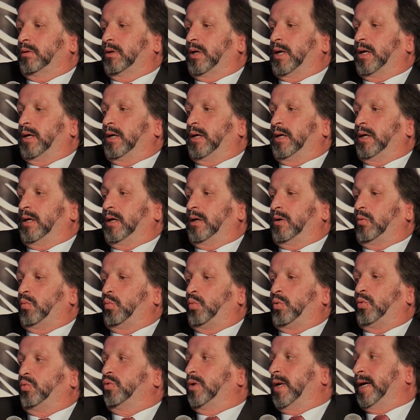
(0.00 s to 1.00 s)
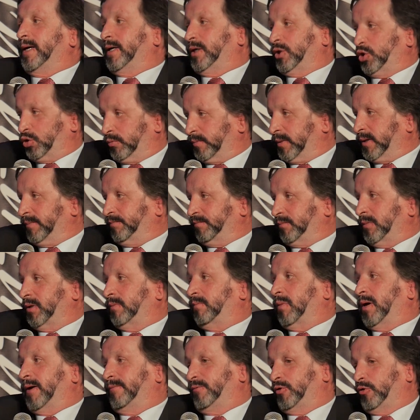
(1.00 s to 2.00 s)
we would like it to be,
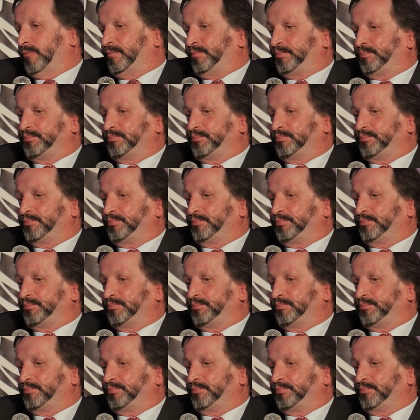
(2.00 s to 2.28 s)
in my view.